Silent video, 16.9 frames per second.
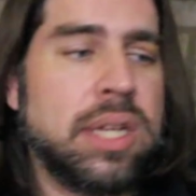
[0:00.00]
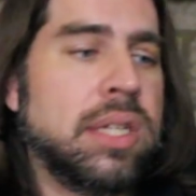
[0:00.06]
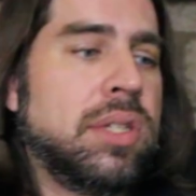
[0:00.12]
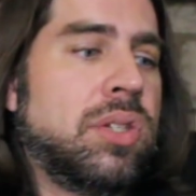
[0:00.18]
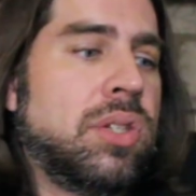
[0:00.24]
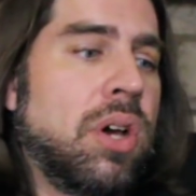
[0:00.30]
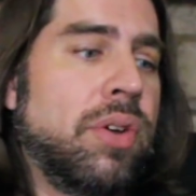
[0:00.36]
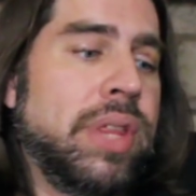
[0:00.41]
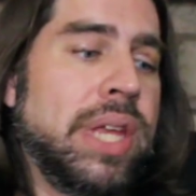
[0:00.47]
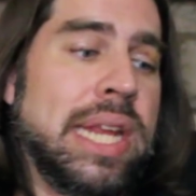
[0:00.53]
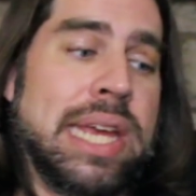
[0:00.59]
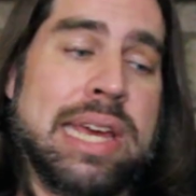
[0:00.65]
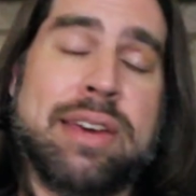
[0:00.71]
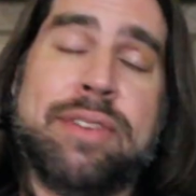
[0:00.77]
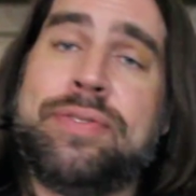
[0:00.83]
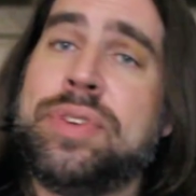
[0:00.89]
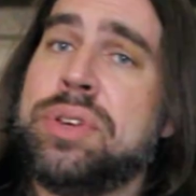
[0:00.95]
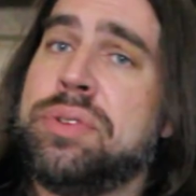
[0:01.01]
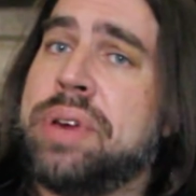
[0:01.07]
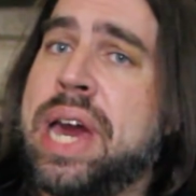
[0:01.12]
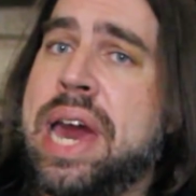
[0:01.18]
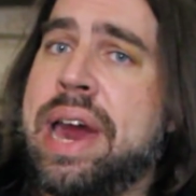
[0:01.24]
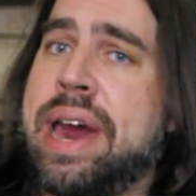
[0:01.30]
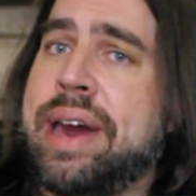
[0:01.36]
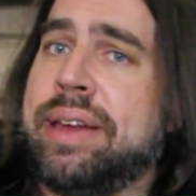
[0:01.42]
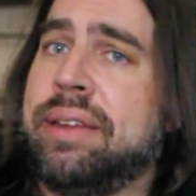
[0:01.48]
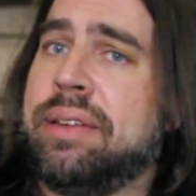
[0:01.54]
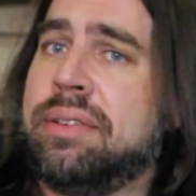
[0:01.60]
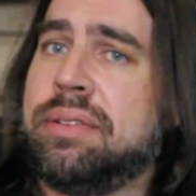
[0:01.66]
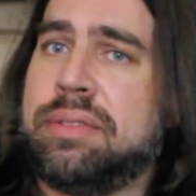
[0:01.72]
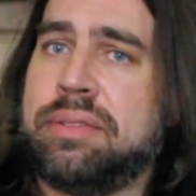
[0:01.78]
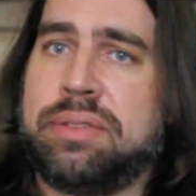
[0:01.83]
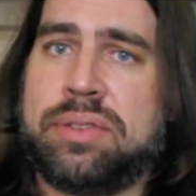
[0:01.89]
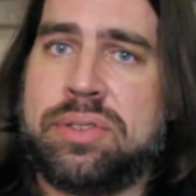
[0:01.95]
so that if you had
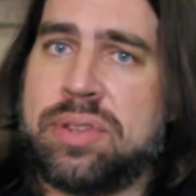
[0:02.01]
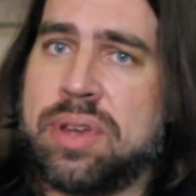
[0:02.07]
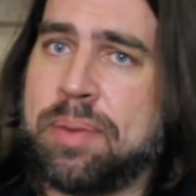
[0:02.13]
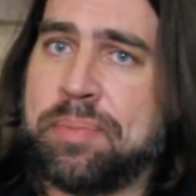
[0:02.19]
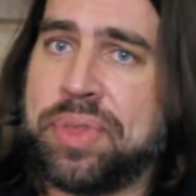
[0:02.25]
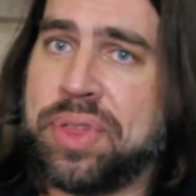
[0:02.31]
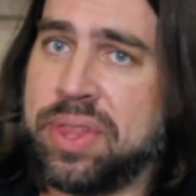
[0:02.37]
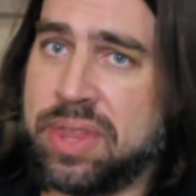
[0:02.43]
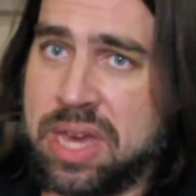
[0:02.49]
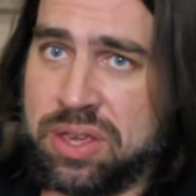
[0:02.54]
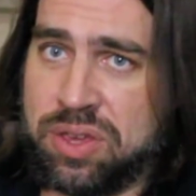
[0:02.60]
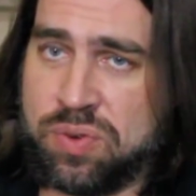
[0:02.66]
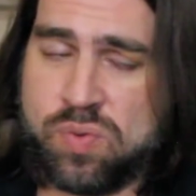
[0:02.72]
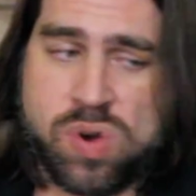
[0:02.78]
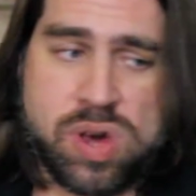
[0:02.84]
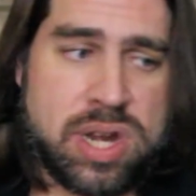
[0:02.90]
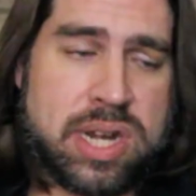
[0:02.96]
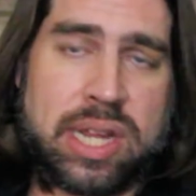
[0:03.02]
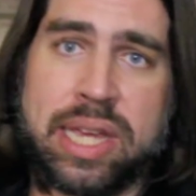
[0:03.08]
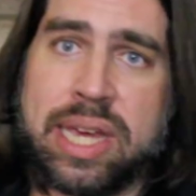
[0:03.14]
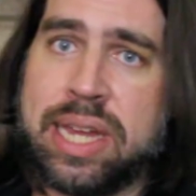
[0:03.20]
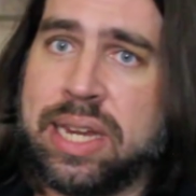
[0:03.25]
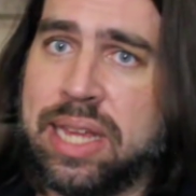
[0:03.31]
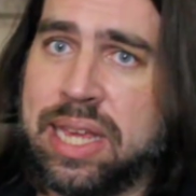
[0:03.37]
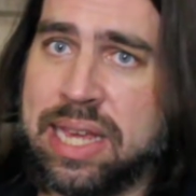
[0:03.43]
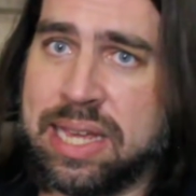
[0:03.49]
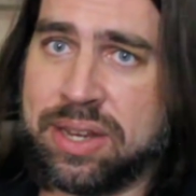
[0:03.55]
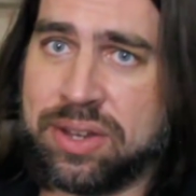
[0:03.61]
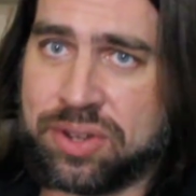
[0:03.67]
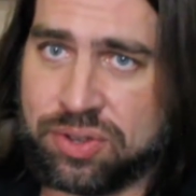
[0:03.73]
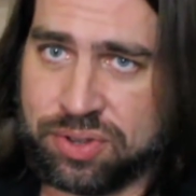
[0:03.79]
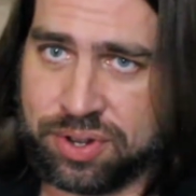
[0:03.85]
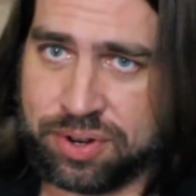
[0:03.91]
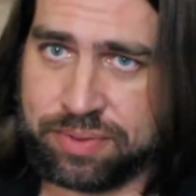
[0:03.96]
something that you wanted to get
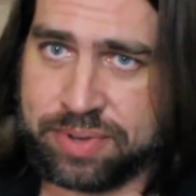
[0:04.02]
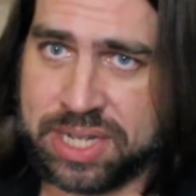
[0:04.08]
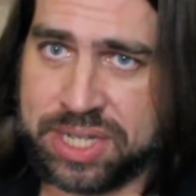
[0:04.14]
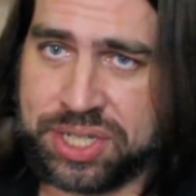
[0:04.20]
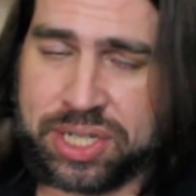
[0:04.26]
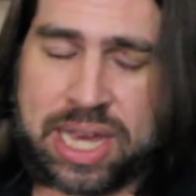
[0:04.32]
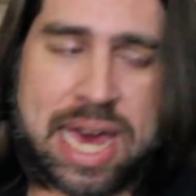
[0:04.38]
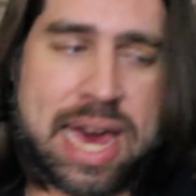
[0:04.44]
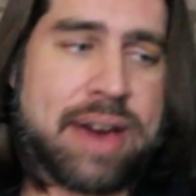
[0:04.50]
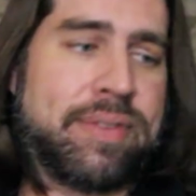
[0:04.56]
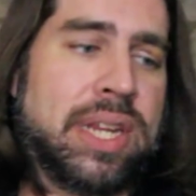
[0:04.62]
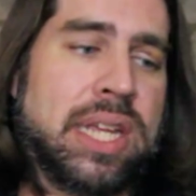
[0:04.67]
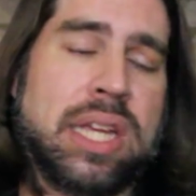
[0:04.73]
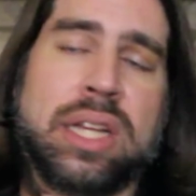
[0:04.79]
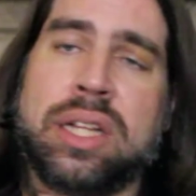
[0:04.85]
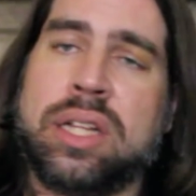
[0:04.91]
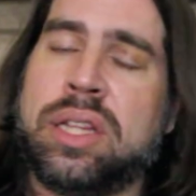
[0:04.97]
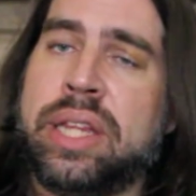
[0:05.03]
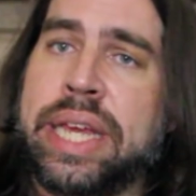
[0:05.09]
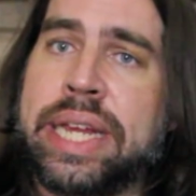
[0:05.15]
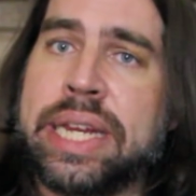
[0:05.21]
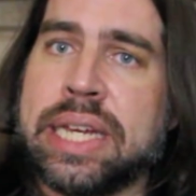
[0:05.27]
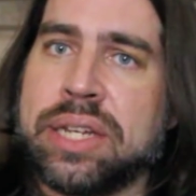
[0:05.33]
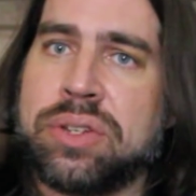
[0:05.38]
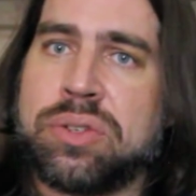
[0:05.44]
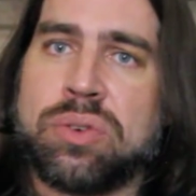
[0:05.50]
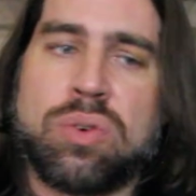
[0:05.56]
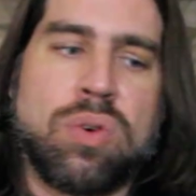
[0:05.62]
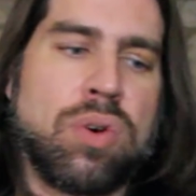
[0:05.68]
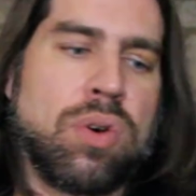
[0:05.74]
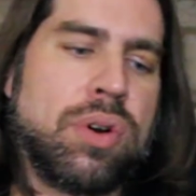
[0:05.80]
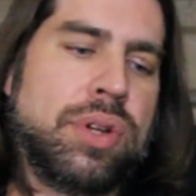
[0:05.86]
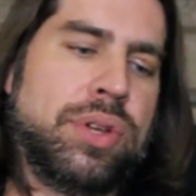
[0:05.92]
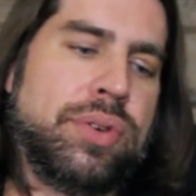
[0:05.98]
into your wrench cavity and clean it,
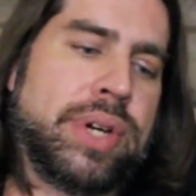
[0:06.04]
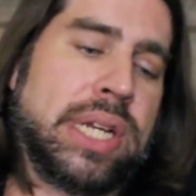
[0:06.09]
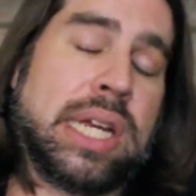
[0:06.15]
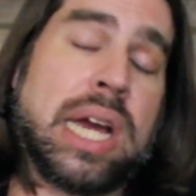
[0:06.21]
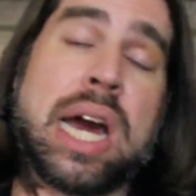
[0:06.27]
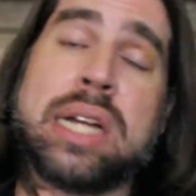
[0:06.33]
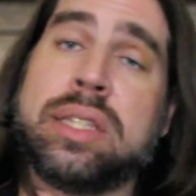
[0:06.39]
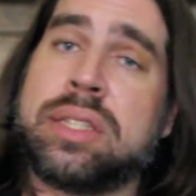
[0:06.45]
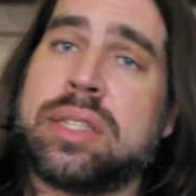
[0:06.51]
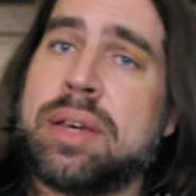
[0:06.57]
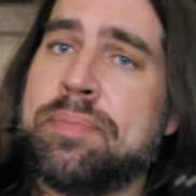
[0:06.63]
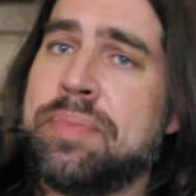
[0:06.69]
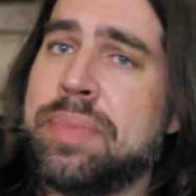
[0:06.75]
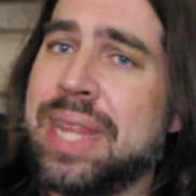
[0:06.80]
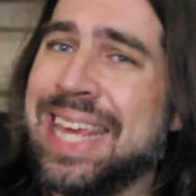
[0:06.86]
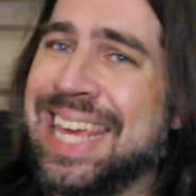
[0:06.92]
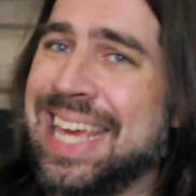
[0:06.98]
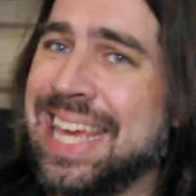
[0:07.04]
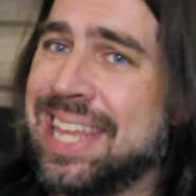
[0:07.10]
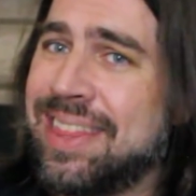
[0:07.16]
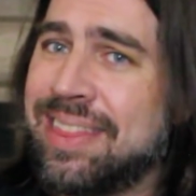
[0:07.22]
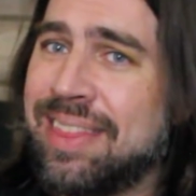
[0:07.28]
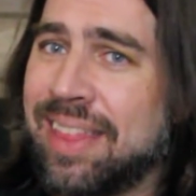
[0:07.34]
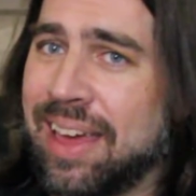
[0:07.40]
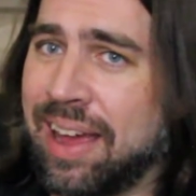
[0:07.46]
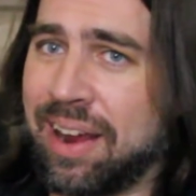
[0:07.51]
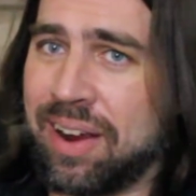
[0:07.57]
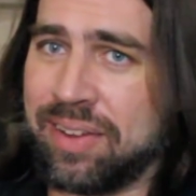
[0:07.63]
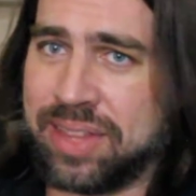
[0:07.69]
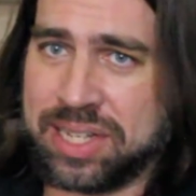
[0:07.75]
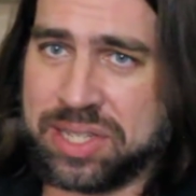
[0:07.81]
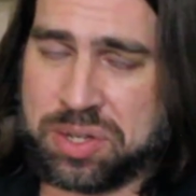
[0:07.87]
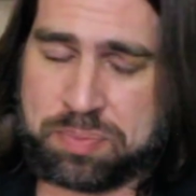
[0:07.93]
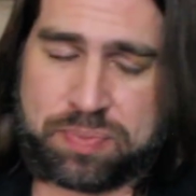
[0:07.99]
or you had gotten something in there
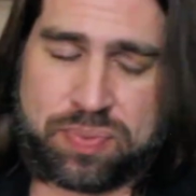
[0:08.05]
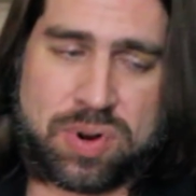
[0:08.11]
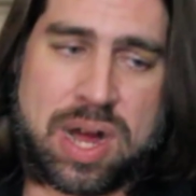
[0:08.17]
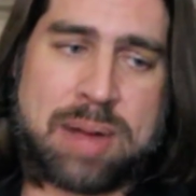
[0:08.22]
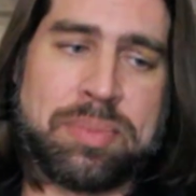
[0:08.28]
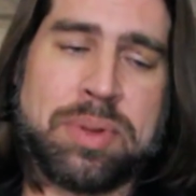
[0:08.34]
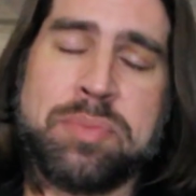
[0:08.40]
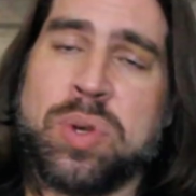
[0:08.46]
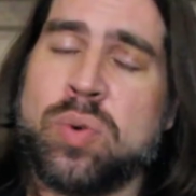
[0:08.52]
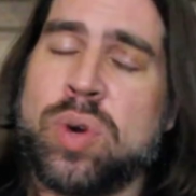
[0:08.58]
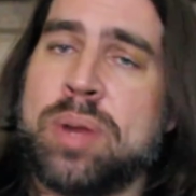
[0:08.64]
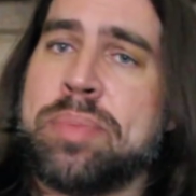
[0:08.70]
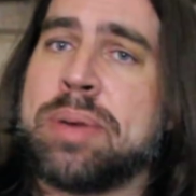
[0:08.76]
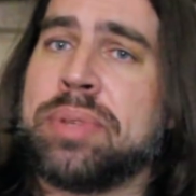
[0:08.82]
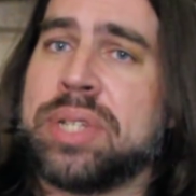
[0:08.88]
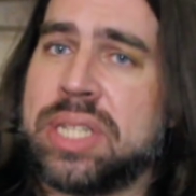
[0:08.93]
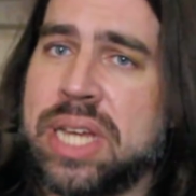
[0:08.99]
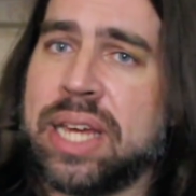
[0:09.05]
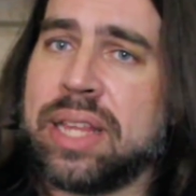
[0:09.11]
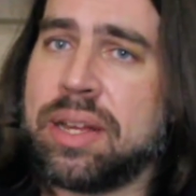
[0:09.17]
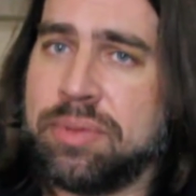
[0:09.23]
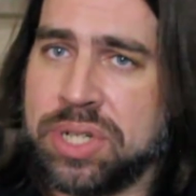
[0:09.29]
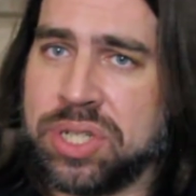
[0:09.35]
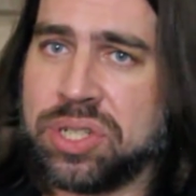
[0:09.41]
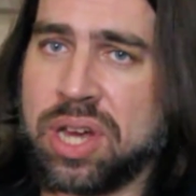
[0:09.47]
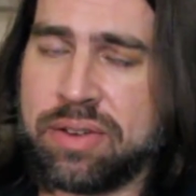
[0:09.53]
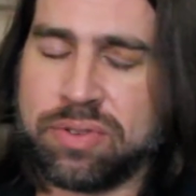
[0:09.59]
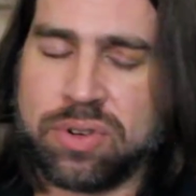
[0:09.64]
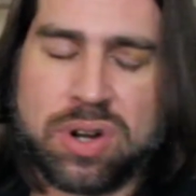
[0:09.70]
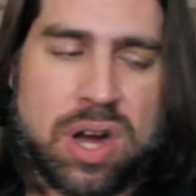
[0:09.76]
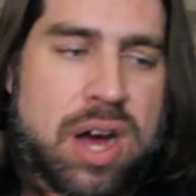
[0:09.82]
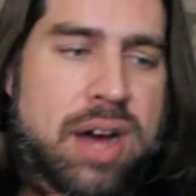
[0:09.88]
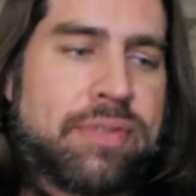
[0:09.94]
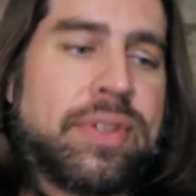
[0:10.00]
that's a problem, you want to be able to take that wrench cover
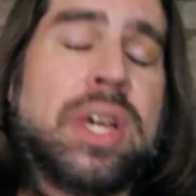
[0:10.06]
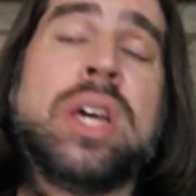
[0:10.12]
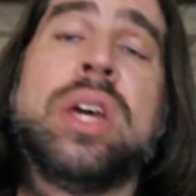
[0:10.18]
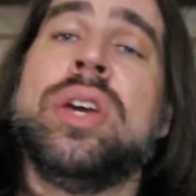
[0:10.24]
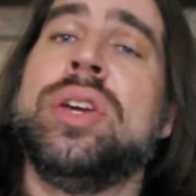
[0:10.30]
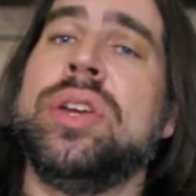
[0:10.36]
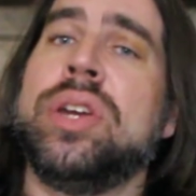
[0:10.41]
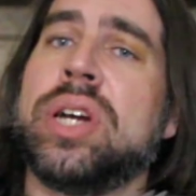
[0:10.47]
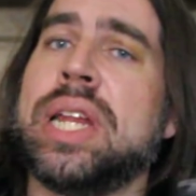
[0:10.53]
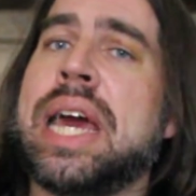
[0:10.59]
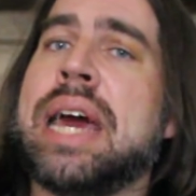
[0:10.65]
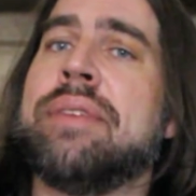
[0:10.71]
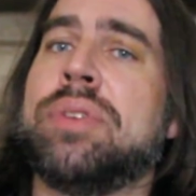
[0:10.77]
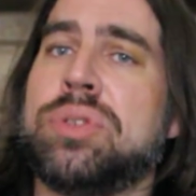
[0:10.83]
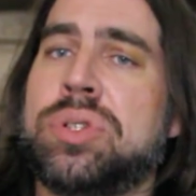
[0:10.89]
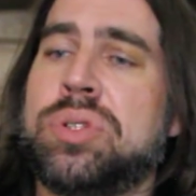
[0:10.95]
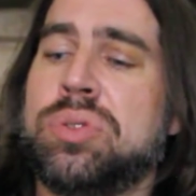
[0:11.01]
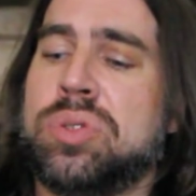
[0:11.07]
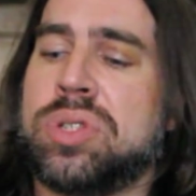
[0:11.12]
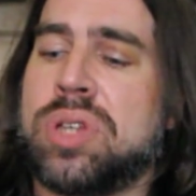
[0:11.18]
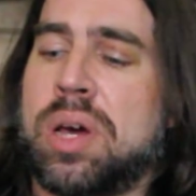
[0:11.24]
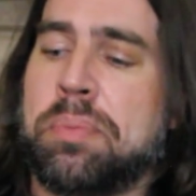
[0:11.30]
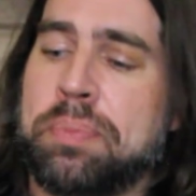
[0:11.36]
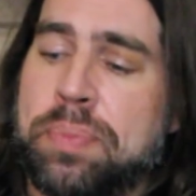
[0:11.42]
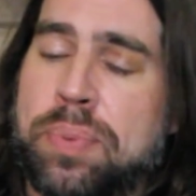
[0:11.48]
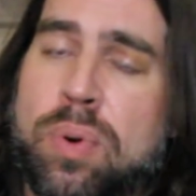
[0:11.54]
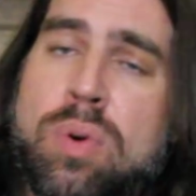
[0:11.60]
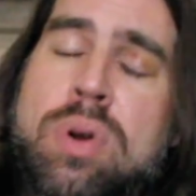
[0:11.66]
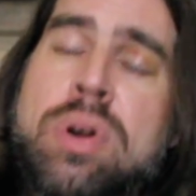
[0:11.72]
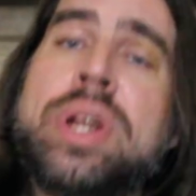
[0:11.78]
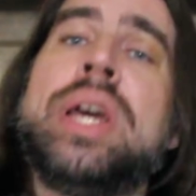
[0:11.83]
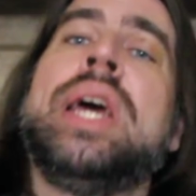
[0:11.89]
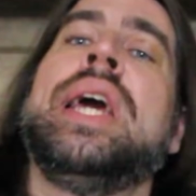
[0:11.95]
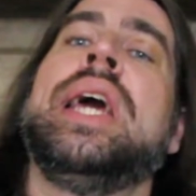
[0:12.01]
off, you're going to have those tools on
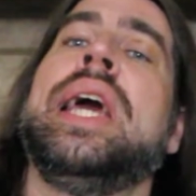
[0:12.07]
board,